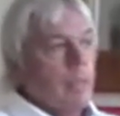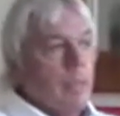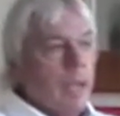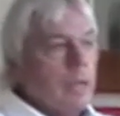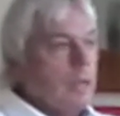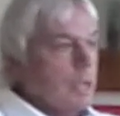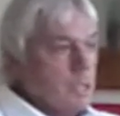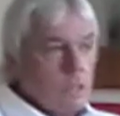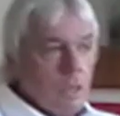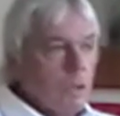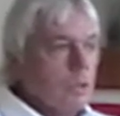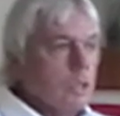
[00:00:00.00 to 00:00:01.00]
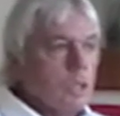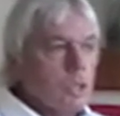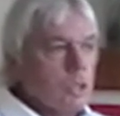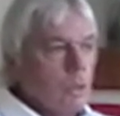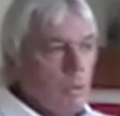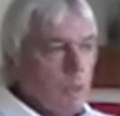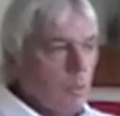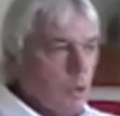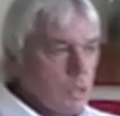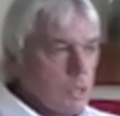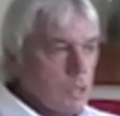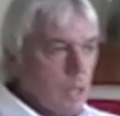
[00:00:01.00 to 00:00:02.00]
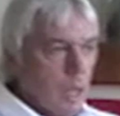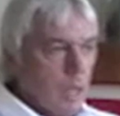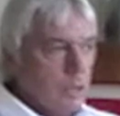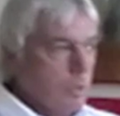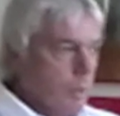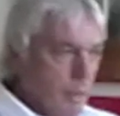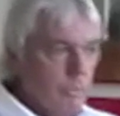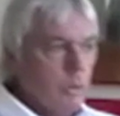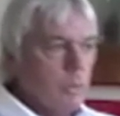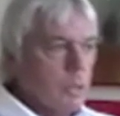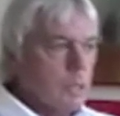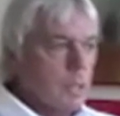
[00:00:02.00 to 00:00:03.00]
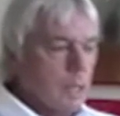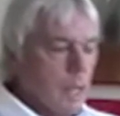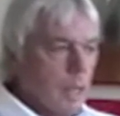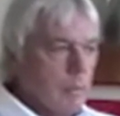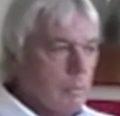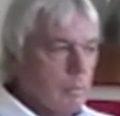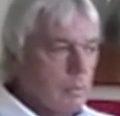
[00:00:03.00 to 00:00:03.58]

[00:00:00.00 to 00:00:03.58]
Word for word: then it's no good controlling one side. You will influence the game.